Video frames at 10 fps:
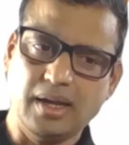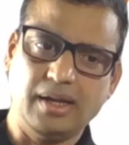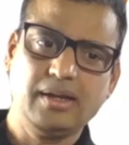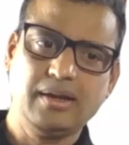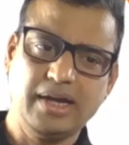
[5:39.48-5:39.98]

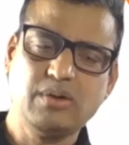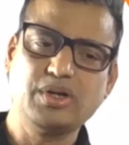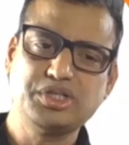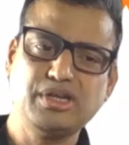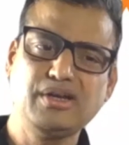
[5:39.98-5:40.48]
Yeah, great
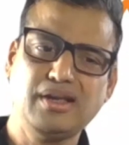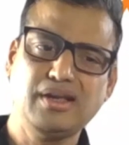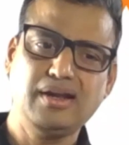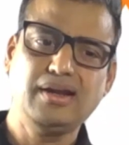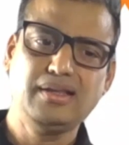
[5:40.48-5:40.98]
question,
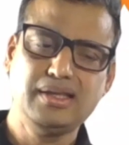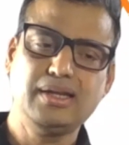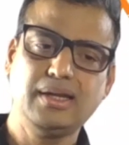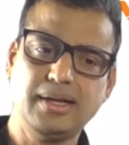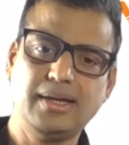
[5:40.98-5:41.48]

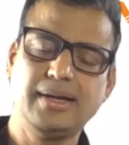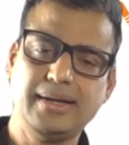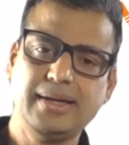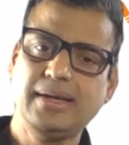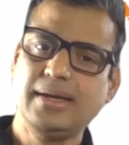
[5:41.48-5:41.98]
Nandan.
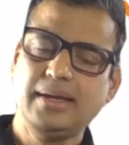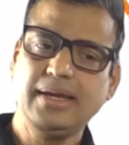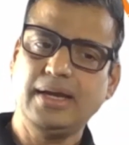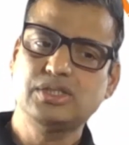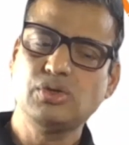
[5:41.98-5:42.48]

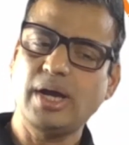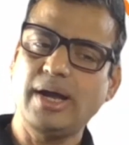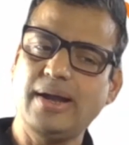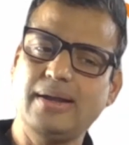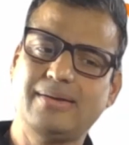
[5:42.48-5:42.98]
Yeah, so
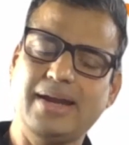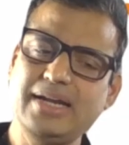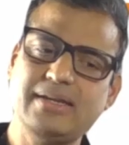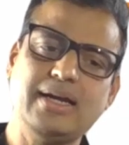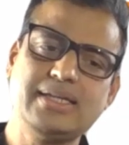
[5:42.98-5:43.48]

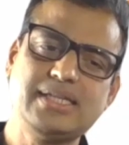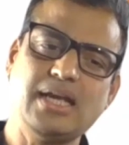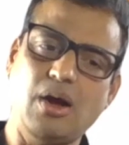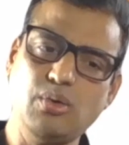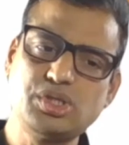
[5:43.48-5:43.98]
right at the
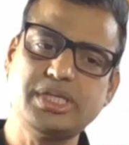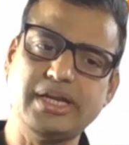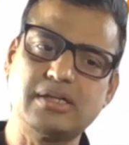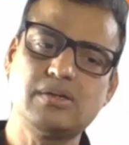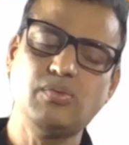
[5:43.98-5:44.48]

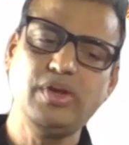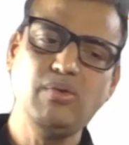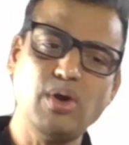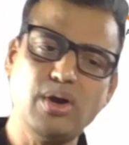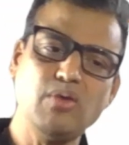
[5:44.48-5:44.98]
outset, we
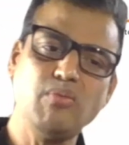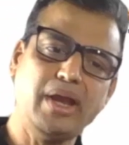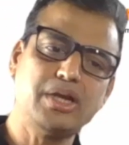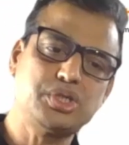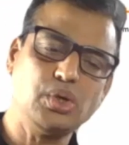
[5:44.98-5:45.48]
wanted to
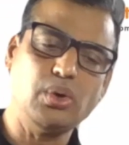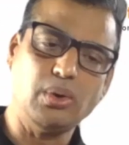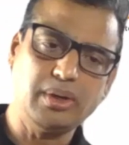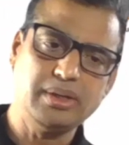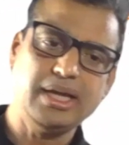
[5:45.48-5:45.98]
make
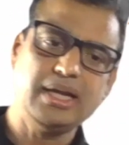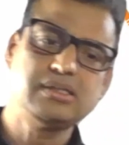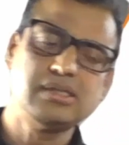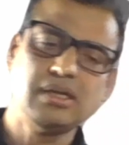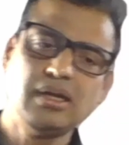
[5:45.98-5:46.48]
sure that
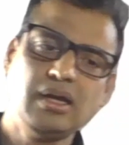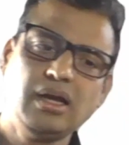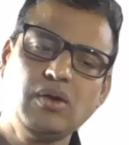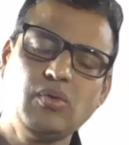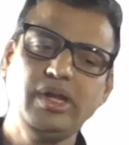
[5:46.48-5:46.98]

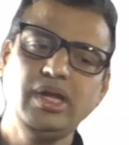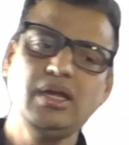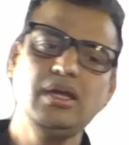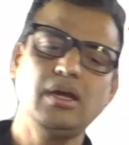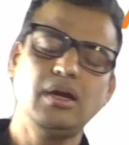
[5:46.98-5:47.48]

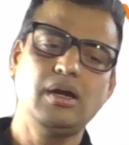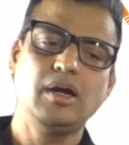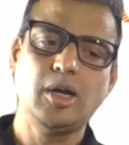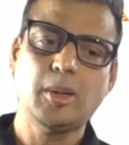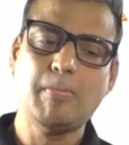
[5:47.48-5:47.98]
we
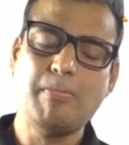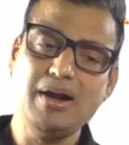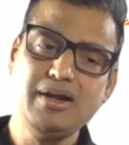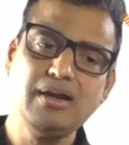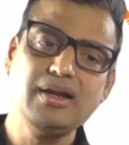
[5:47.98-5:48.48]

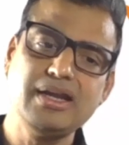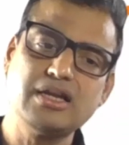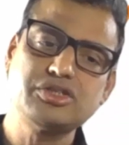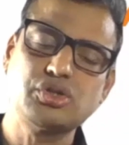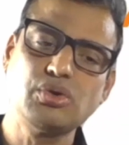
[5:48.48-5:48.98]
bundle in
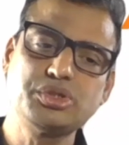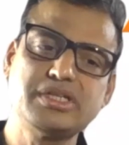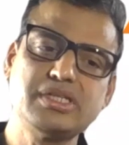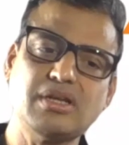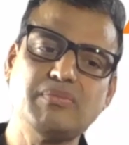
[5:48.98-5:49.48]
our
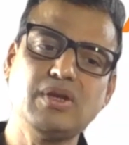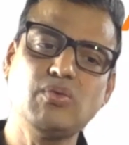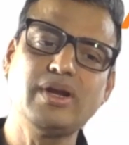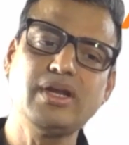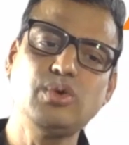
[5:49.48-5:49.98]
solution something
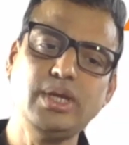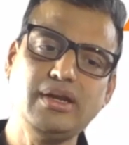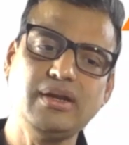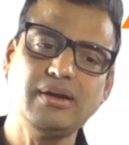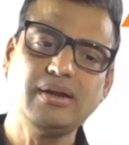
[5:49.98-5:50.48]
very
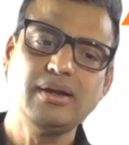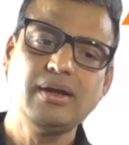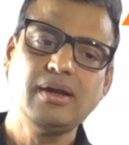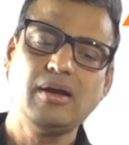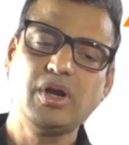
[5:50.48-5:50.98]
unique,
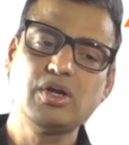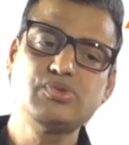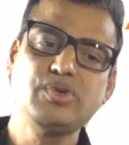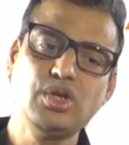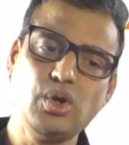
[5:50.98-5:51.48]
because
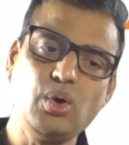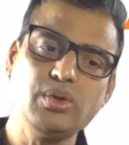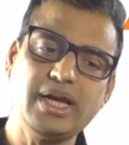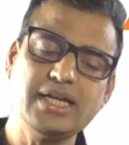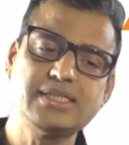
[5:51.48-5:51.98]
we know
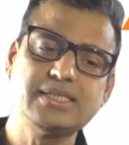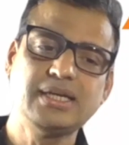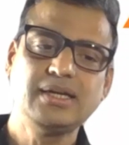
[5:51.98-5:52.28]
that